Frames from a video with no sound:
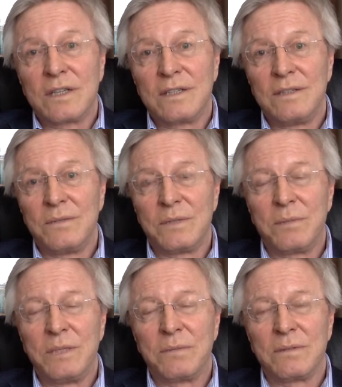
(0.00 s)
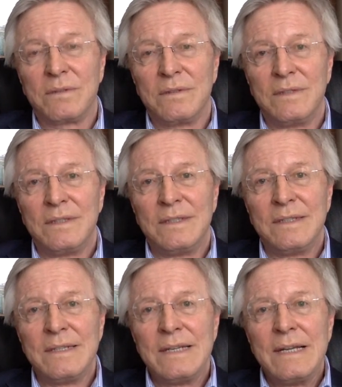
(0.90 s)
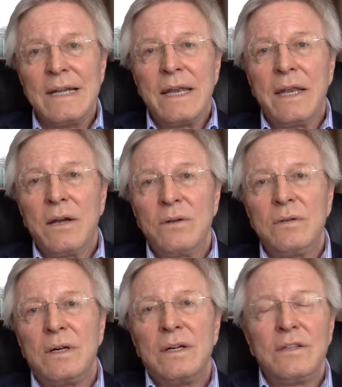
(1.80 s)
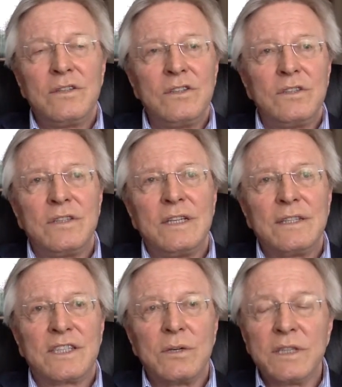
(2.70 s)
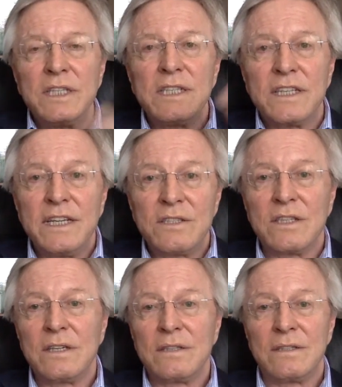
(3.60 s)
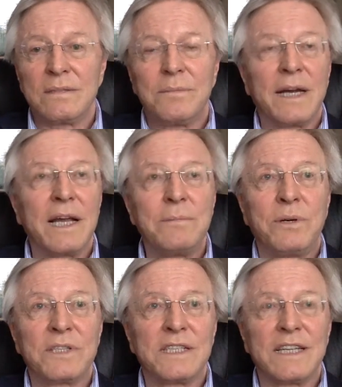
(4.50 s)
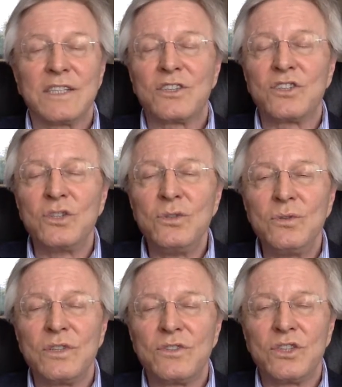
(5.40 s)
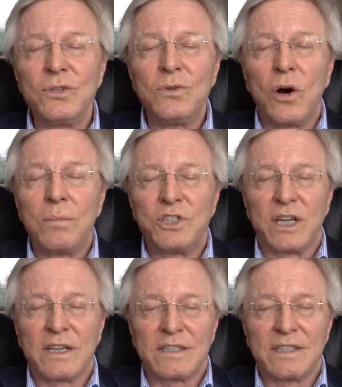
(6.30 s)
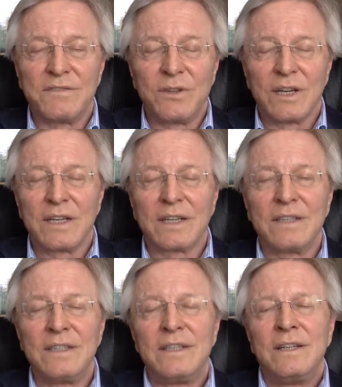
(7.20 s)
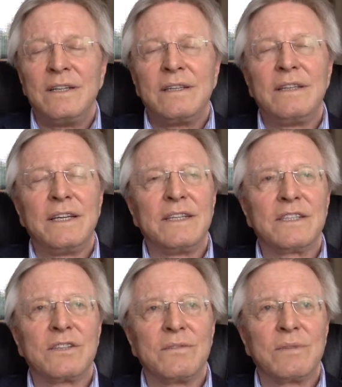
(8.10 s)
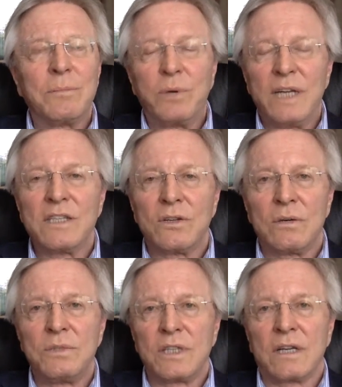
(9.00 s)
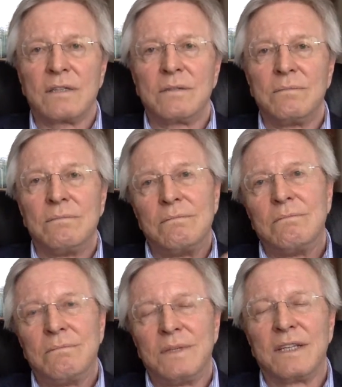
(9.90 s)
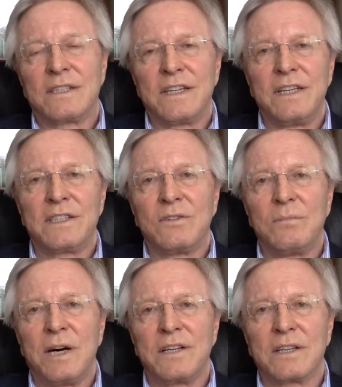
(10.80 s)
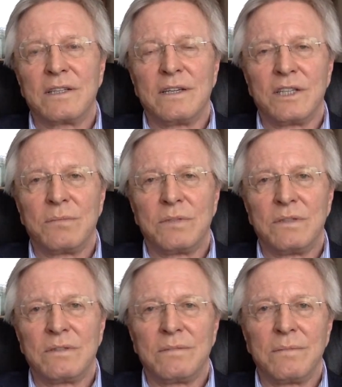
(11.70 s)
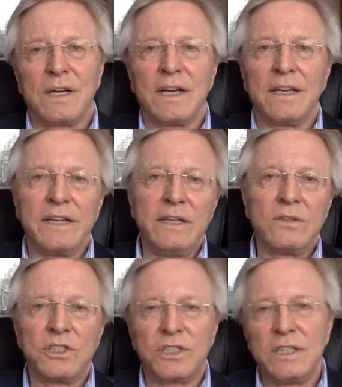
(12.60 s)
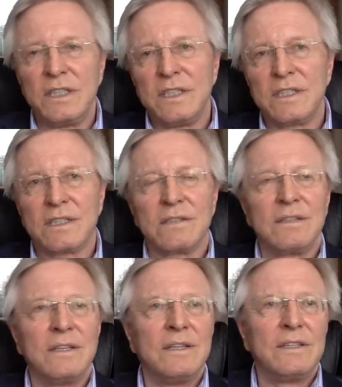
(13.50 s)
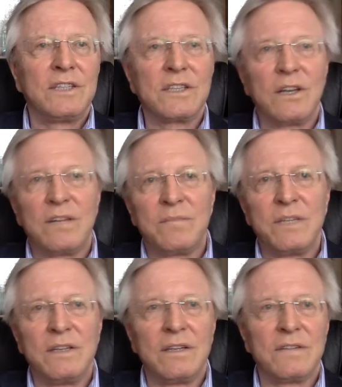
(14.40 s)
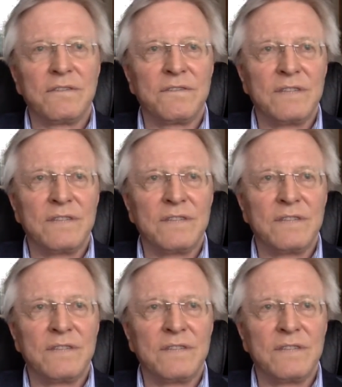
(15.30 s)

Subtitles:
with people. Now, so at this stage, the mad hypothesis has two objects, if you like. There's the present object. Let's say it's a romantic attachment, and he or she doesn't love me enough.